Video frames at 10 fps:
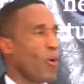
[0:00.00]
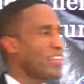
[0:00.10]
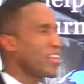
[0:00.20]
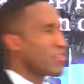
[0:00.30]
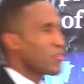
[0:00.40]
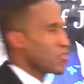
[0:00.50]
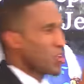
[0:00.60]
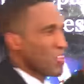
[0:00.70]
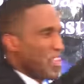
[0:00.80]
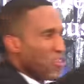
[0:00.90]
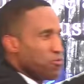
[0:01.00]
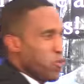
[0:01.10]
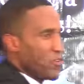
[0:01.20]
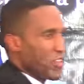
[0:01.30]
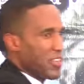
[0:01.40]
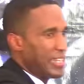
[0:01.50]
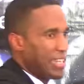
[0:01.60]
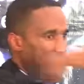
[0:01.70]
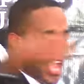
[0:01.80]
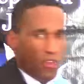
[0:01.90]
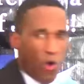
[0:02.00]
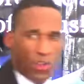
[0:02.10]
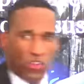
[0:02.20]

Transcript: What did she says previously and